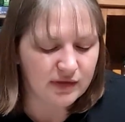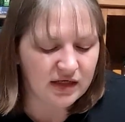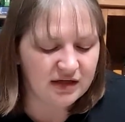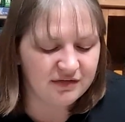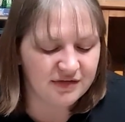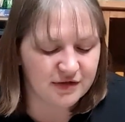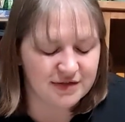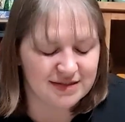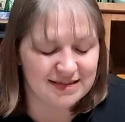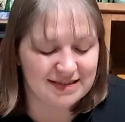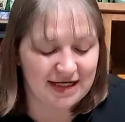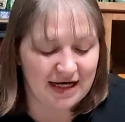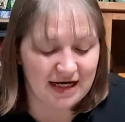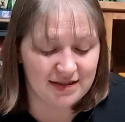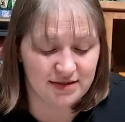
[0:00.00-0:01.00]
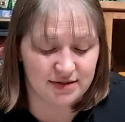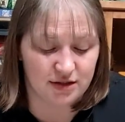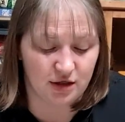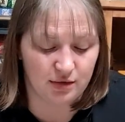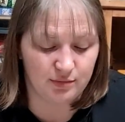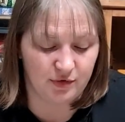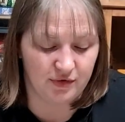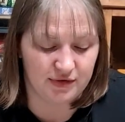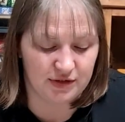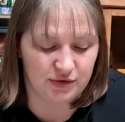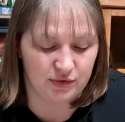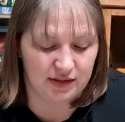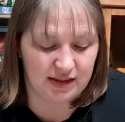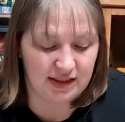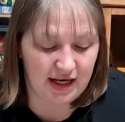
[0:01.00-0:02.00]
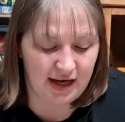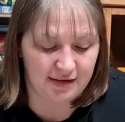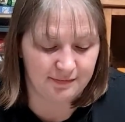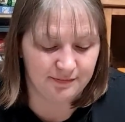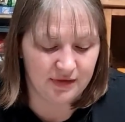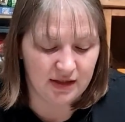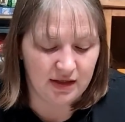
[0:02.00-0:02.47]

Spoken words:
If there's a tie, discard both and duel again.